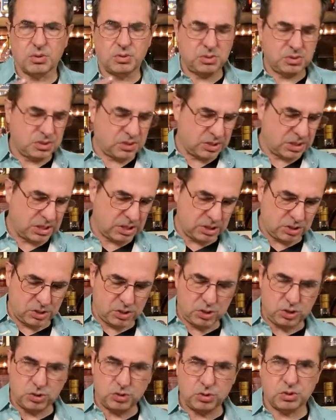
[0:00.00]
goes
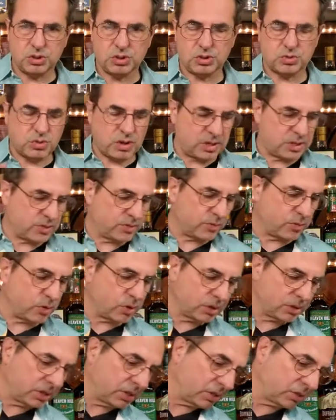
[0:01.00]
into this
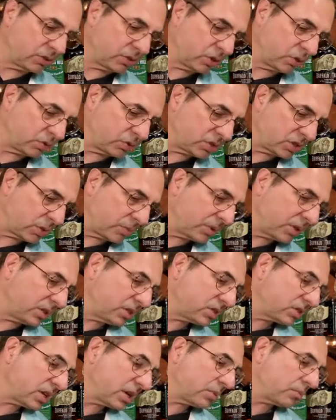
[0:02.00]
reservoir near
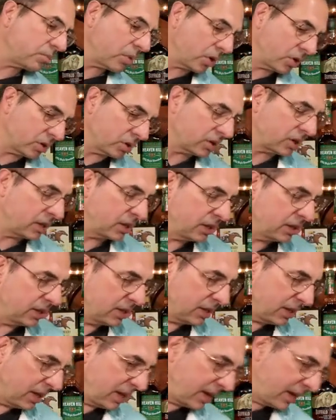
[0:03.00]
Yosemite State Park.
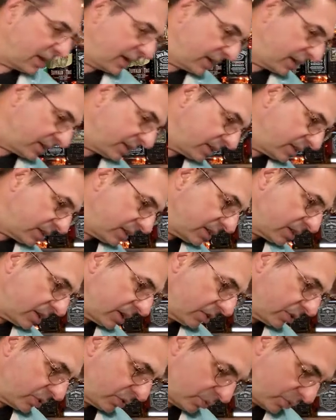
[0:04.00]
And
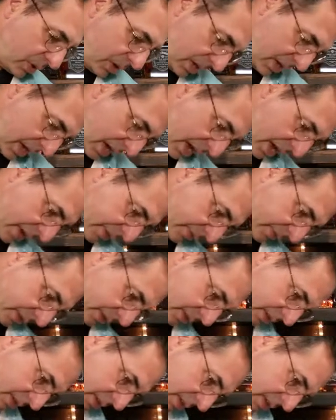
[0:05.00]
there we have
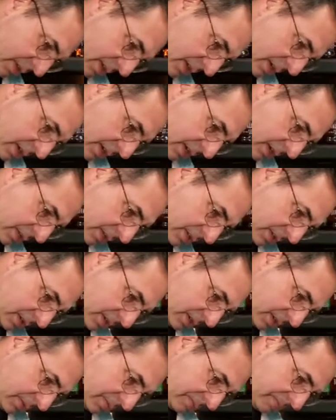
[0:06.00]
it. And,
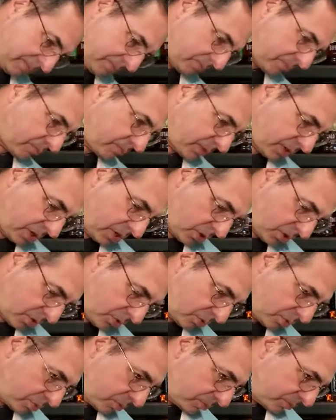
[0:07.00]
uh, you
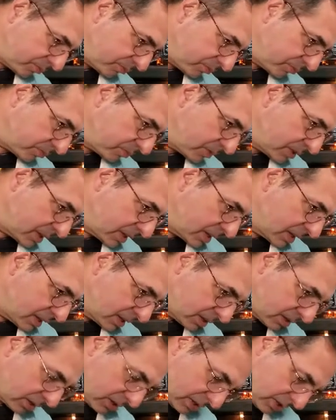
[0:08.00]
know,
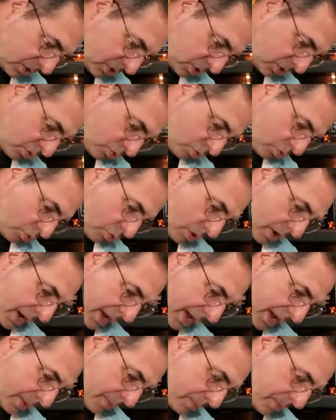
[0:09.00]
let's
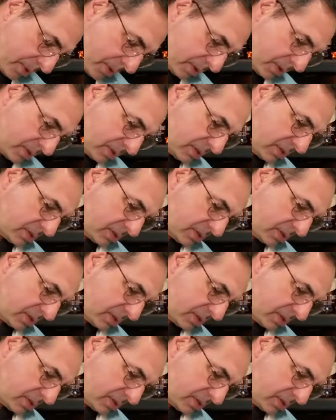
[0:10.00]
grab,